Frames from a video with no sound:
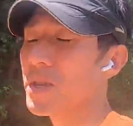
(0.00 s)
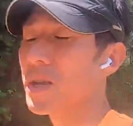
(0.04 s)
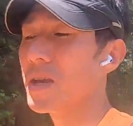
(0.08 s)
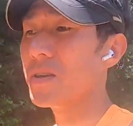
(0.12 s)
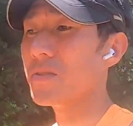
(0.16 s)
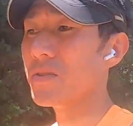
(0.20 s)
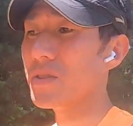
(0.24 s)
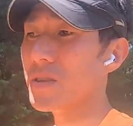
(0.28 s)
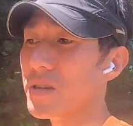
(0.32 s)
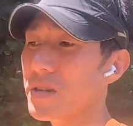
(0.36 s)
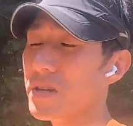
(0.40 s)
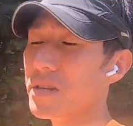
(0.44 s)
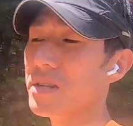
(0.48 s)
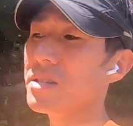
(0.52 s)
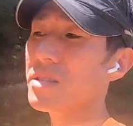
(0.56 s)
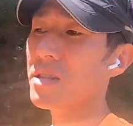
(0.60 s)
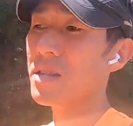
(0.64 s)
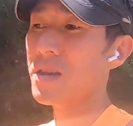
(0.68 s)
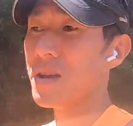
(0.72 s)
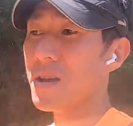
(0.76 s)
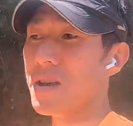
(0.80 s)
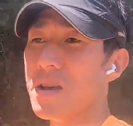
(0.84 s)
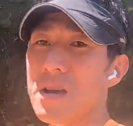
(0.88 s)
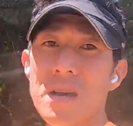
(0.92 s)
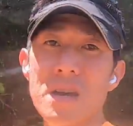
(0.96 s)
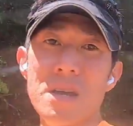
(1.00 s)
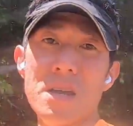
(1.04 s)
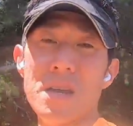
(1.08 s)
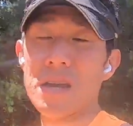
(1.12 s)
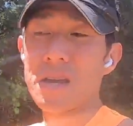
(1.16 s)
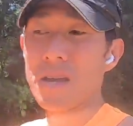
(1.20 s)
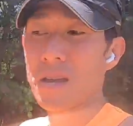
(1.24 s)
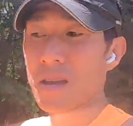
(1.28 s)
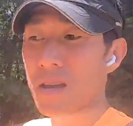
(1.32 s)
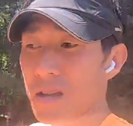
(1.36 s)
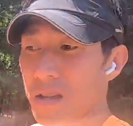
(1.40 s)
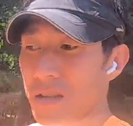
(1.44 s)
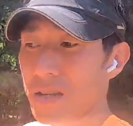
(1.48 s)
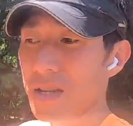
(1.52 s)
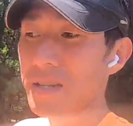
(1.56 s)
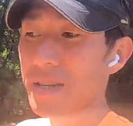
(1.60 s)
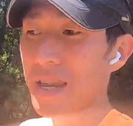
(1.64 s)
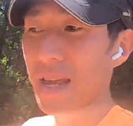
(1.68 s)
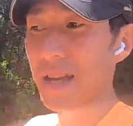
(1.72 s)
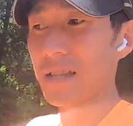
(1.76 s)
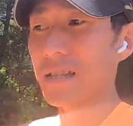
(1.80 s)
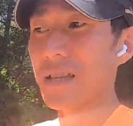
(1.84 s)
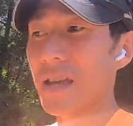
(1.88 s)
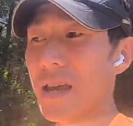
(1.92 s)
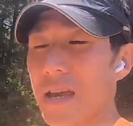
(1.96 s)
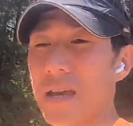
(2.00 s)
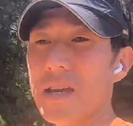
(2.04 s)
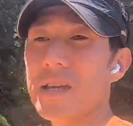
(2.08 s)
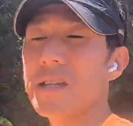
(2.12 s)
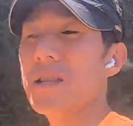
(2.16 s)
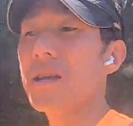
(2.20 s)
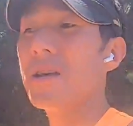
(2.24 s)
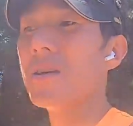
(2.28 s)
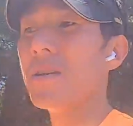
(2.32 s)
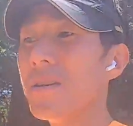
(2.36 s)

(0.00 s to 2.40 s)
and then the next 8